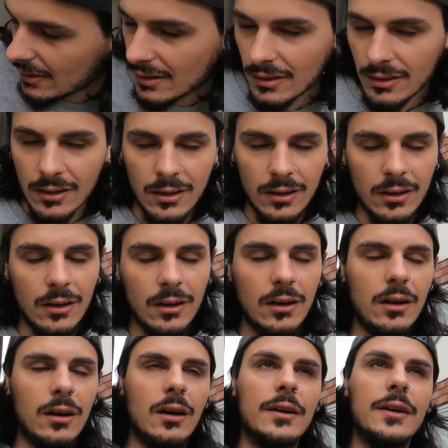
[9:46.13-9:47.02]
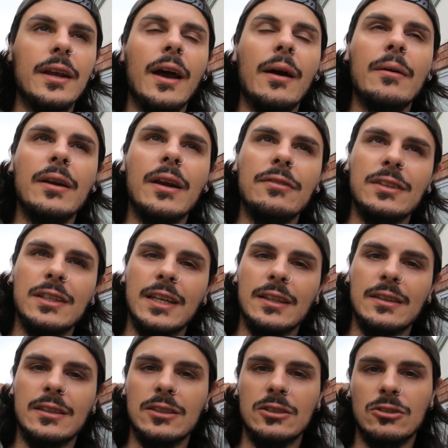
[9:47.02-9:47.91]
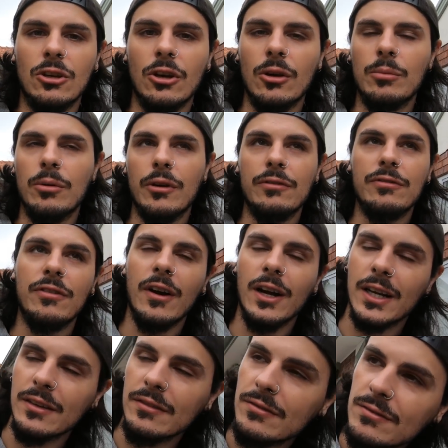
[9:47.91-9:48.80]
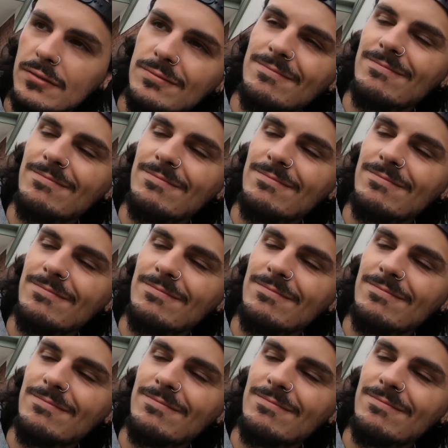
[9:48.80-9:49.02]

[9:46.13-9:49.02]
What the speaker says: Oh, now I'm gonna have to get this turbo fucking...